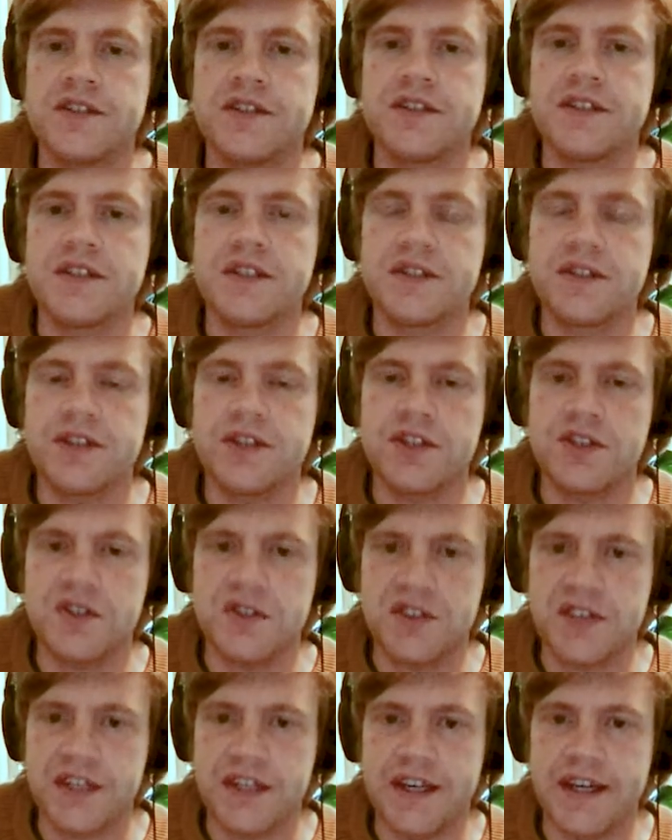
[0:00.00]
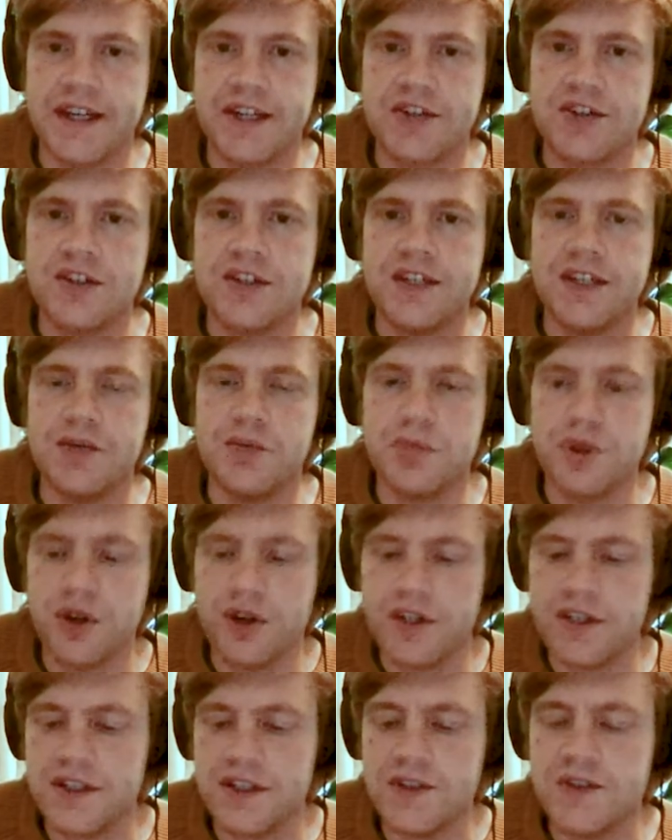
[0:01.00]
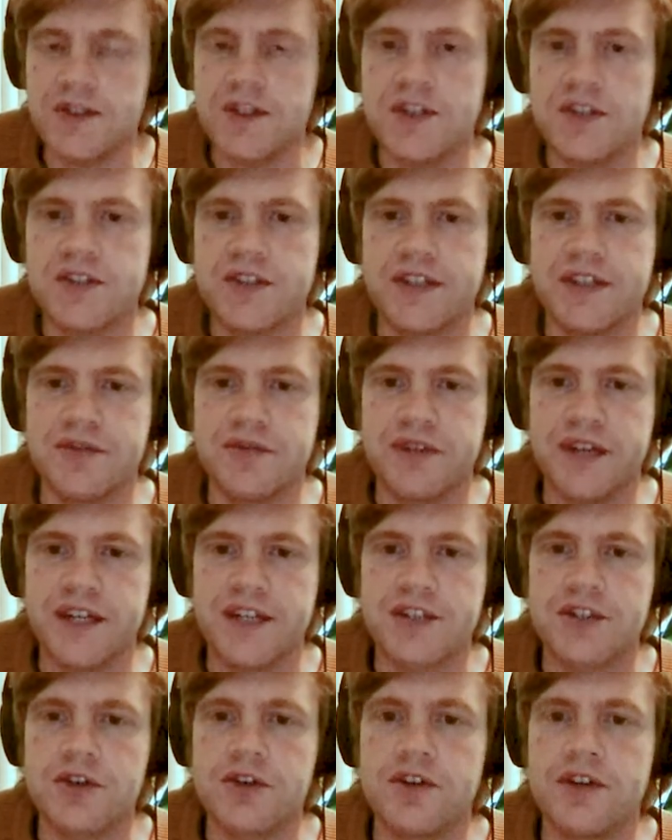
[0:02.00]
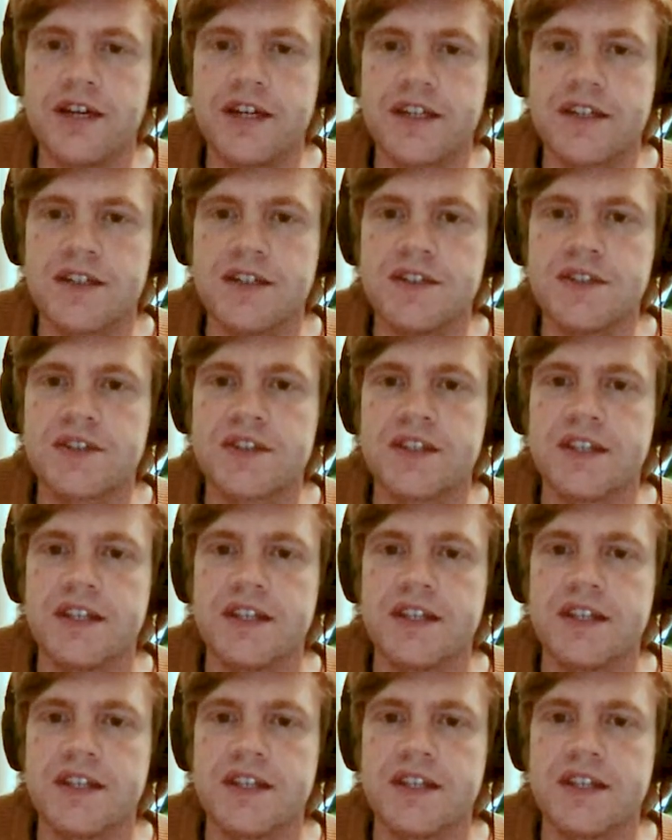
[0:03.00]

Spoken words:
the decisions that are actually important since they affect correctness,